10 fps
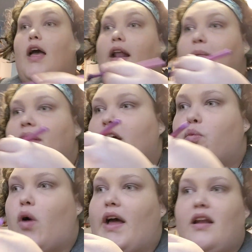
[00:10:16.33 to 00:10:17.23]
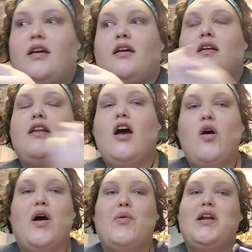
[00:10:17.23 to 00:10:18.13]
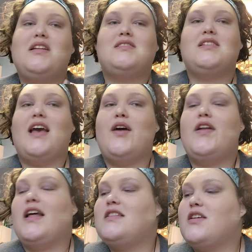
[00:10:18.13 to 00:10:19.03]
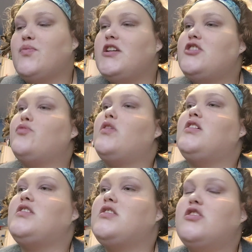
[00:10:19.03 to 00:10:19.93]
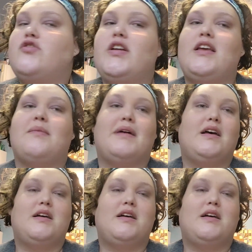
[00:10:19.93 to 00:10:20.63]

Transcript: And I'm like, what? No, I wanted to see how it ended. Which world is the dream?